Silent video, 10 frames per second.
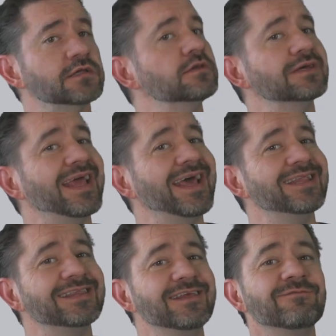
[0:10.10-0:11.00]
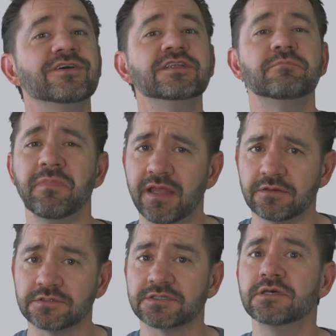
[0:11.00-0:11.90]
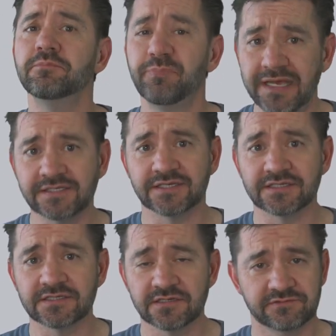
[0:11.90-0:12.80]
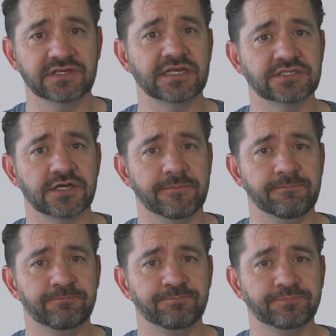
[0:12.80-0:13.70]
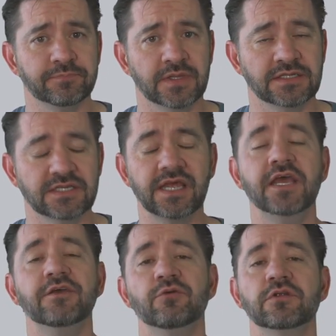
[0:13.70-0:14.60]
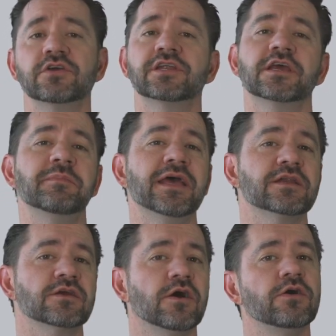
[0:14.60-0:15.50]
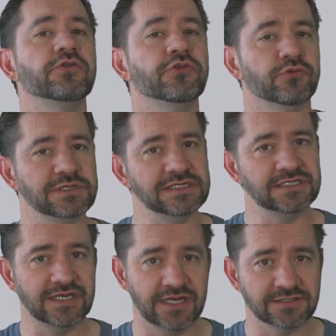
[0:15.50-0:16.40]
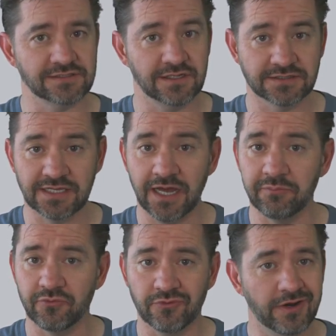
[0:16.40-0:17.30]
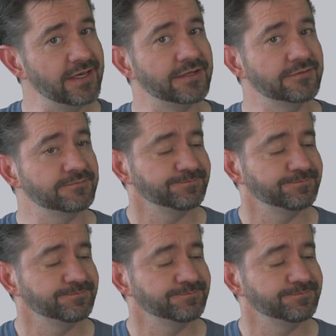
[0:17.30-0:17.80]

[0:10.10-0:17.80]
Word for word: a look at the fundamentals, the basics of SketchUp. Today we're going to look at a command called 3D Text. Let's hop right in.